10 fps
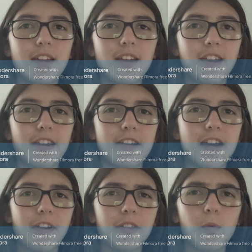and
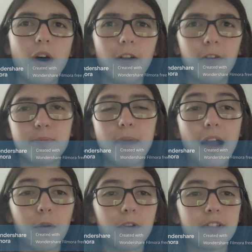having the wires
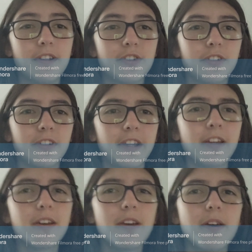backwards
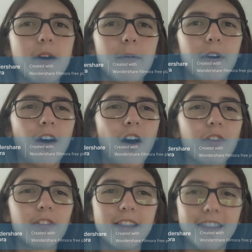initially. But
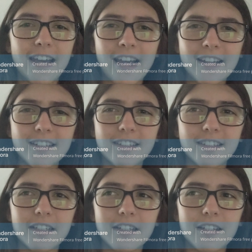other than
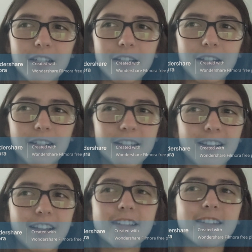that,
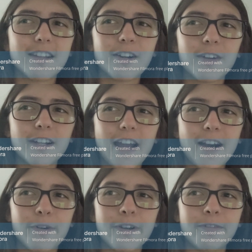considering
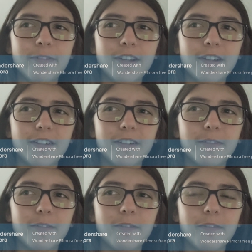how iffy
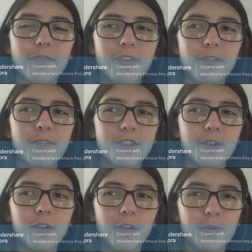
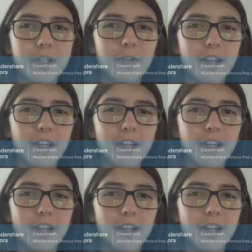physical Arduino